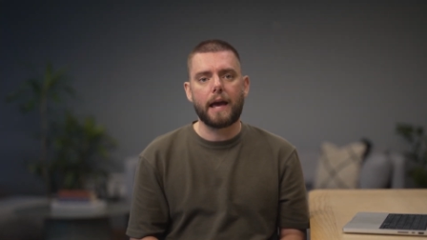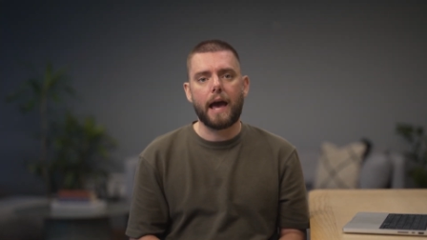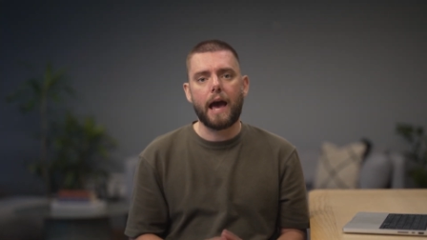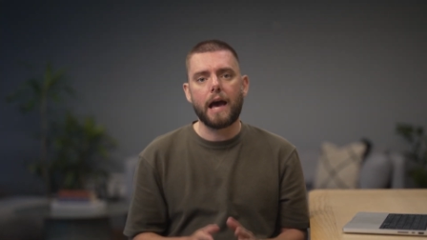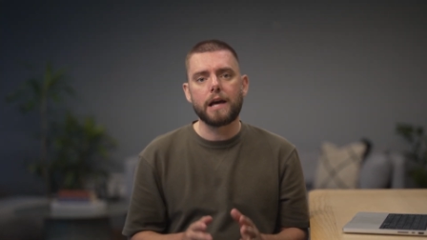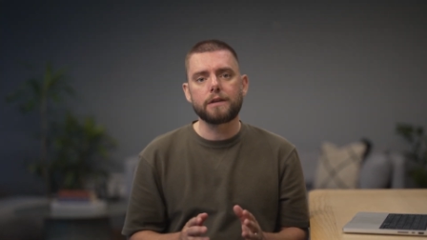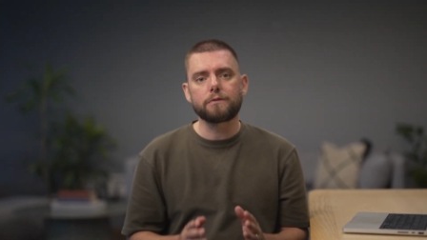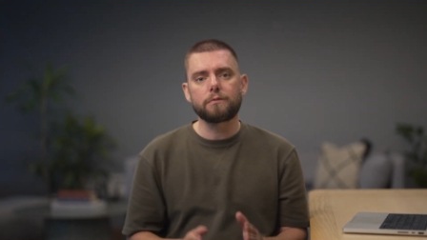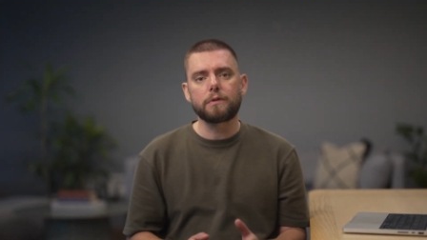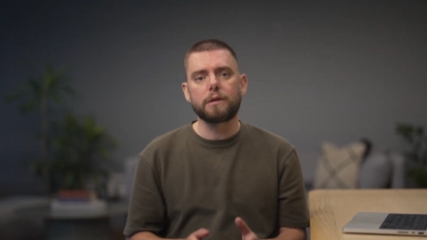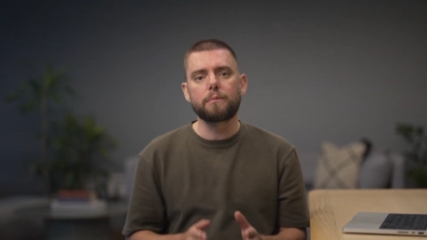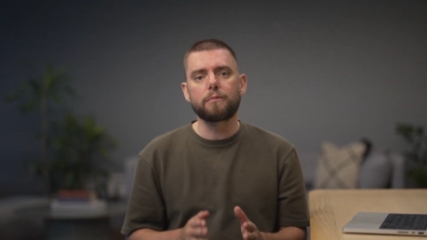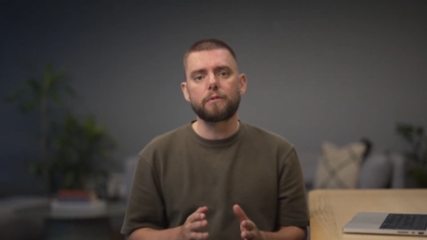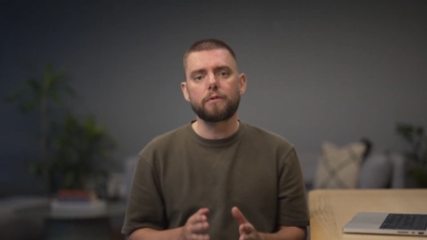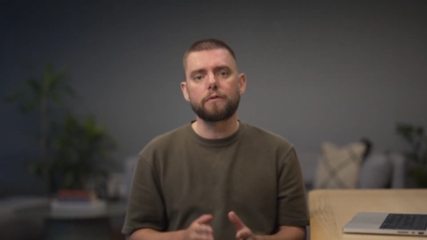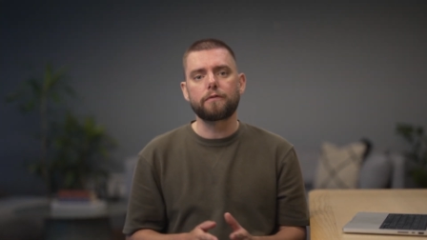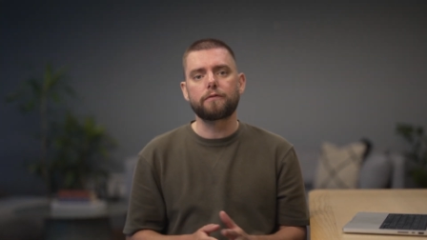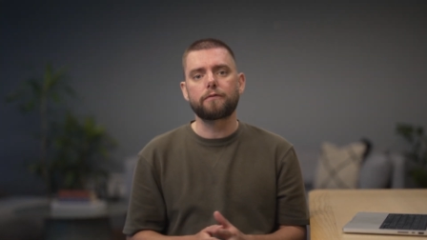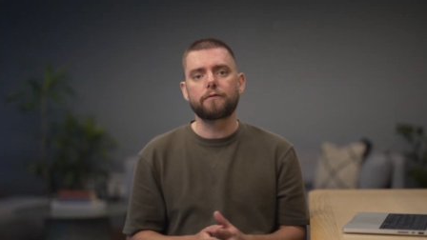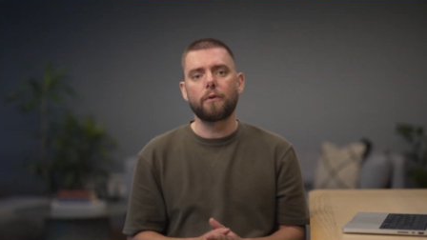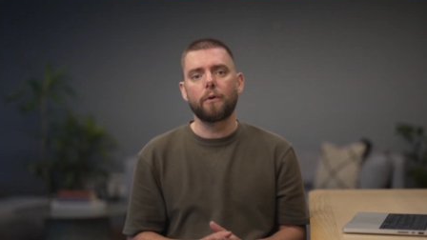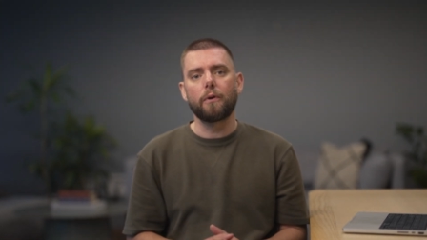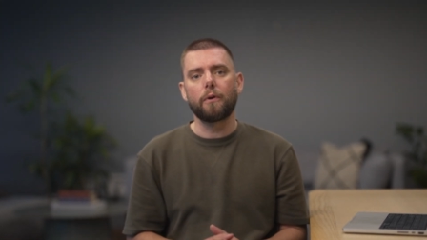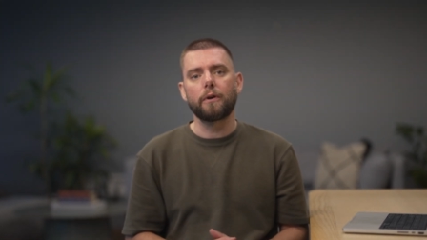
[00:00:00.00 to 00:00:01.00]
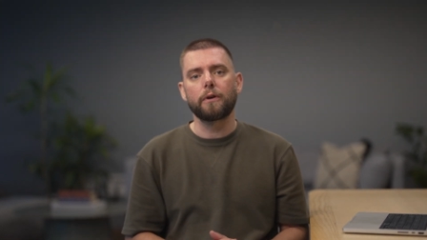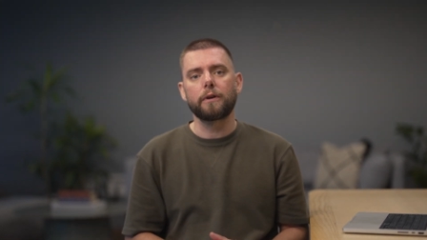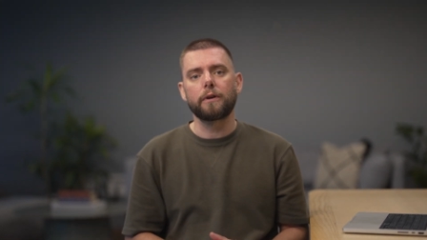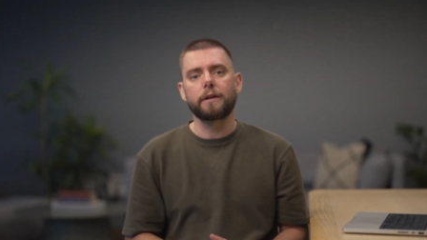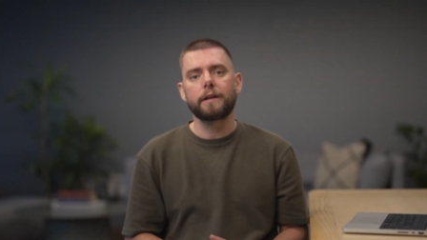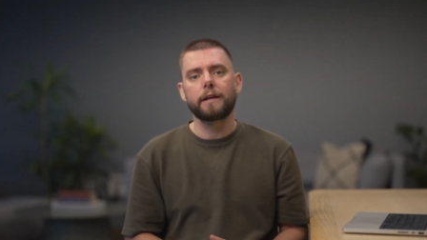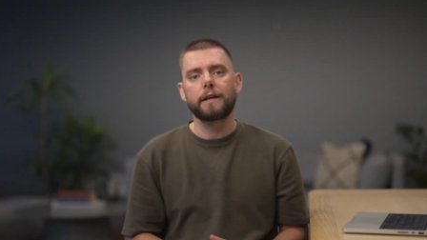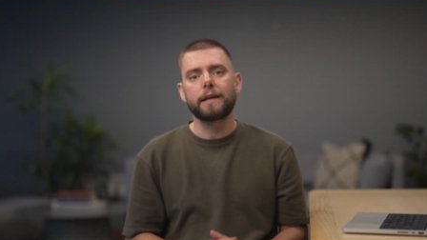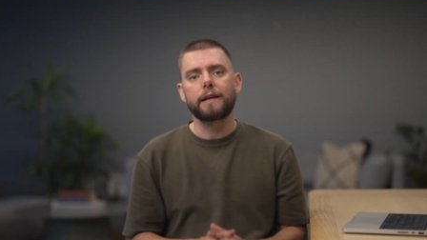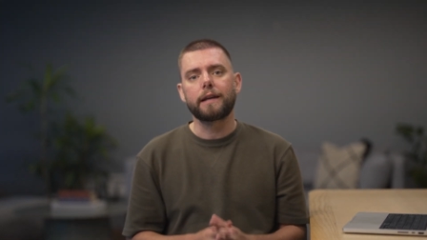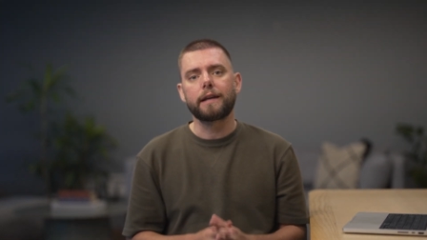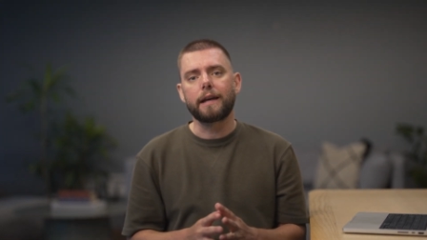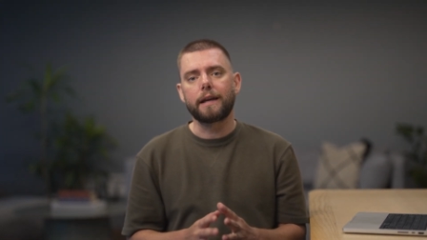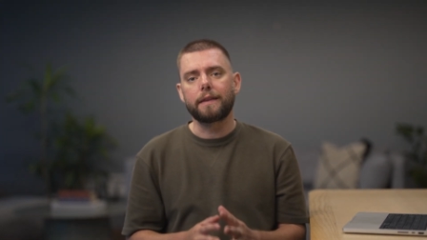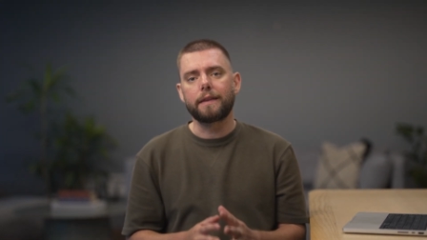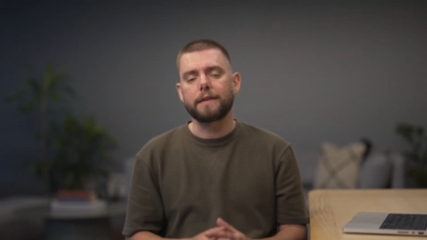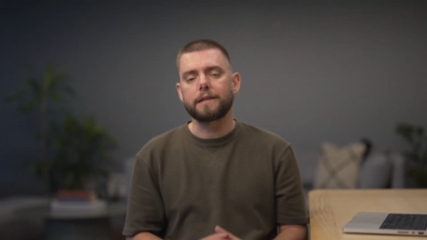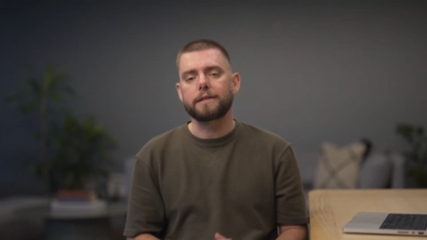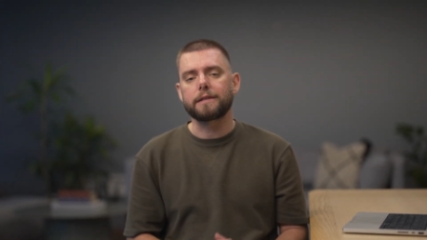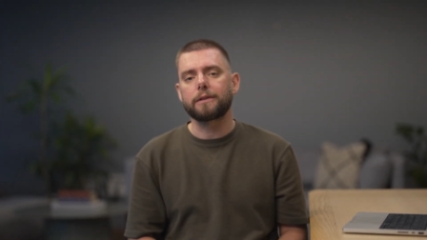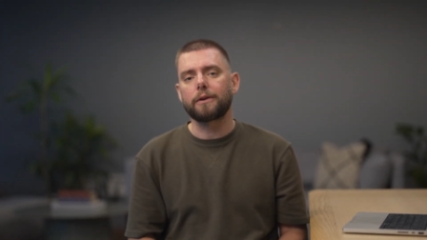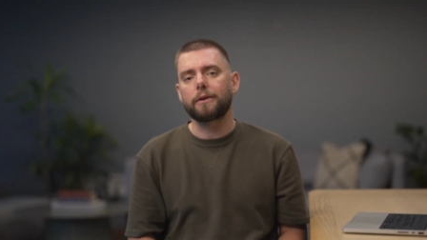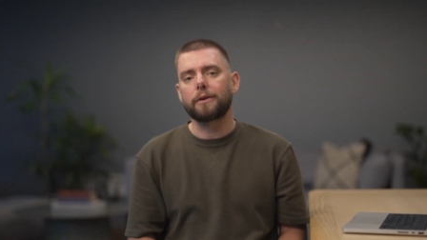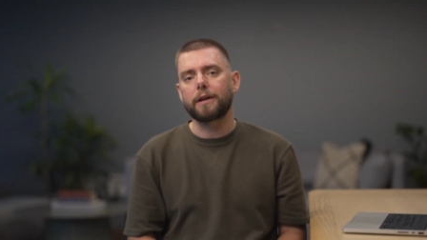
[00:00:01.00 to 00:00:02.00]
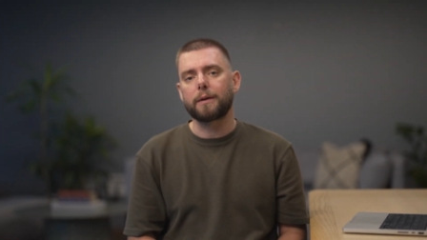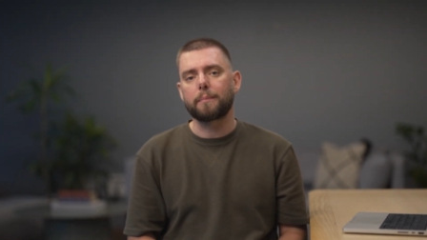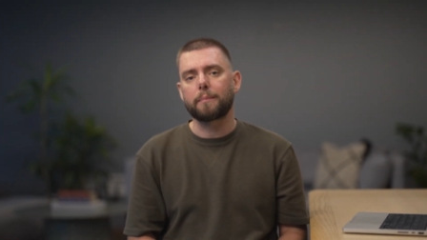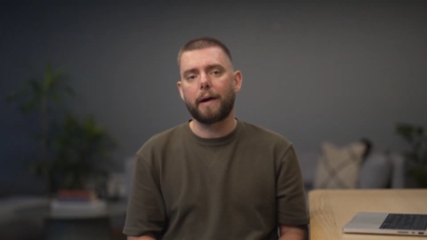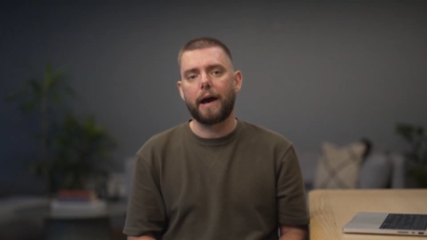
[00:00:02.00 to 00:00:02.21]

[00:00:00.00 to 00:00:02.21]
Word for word: as we move forward in this learning